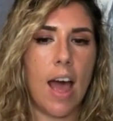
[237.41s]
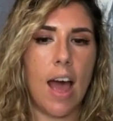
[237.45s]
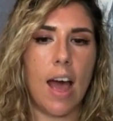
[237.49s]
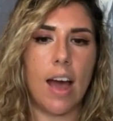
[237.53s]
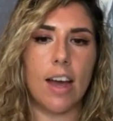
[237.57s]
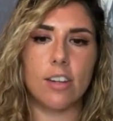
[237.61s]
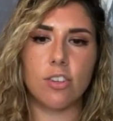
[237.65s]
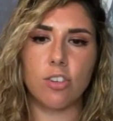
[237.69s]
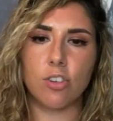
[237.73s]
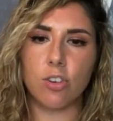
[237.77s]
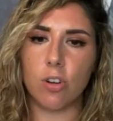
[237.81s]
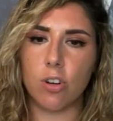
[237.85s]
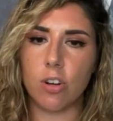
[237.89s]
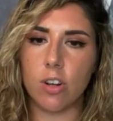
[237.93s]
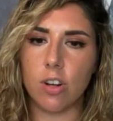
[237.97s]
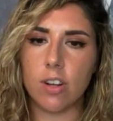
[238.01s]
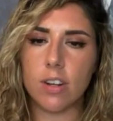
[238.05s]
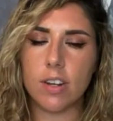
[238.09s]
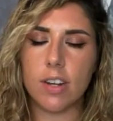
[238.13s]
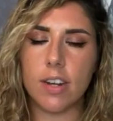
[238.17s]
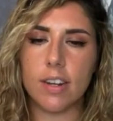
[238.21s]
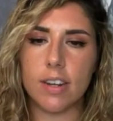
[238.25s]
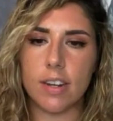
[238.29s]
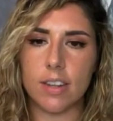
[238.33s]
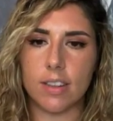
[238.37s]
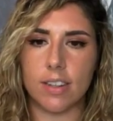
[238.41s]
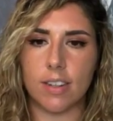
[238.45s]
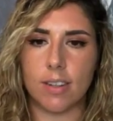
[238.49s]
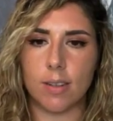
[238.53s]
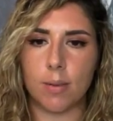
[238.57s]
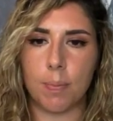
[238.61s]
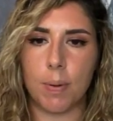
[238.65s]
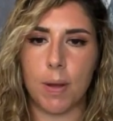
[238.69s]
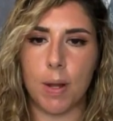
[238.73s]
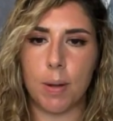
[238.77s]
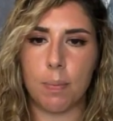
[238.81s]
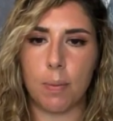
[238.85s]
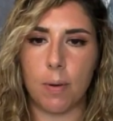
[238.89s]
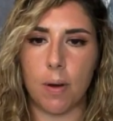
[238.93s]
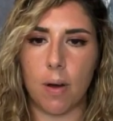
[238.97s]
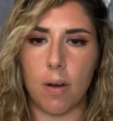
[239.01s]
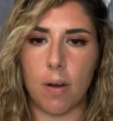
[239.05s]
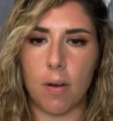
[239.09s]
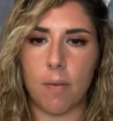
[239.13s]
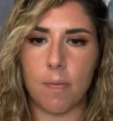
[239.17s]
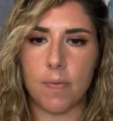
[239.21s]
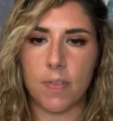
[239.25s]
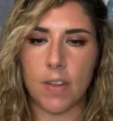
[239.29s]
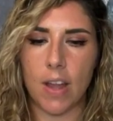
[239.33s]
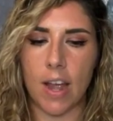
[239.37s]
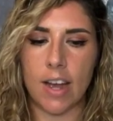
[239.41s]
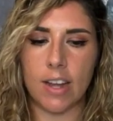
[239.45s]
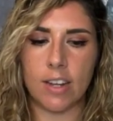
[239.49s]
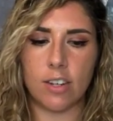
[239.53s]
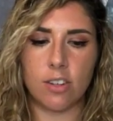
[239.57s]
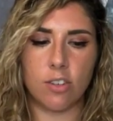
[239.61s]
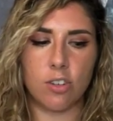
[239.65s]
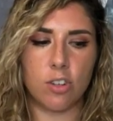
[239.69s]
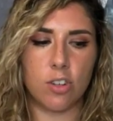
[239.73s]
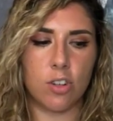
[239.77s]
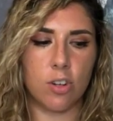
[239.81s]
as you're looking at these people and